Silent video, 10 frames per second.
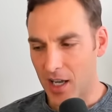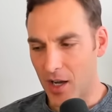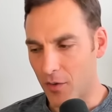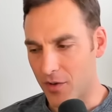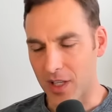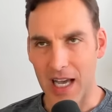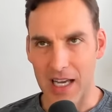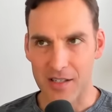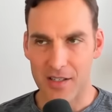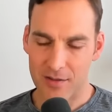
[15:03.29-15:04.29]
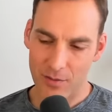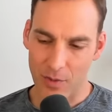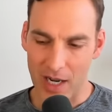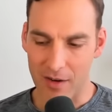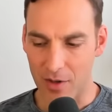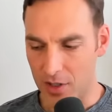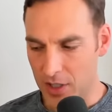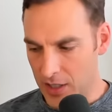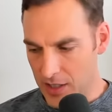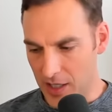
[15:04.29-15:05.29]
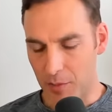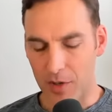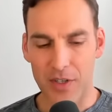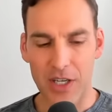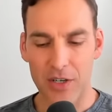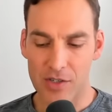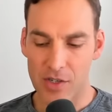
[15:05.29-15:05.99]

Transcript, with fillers: over the last whatever number of years,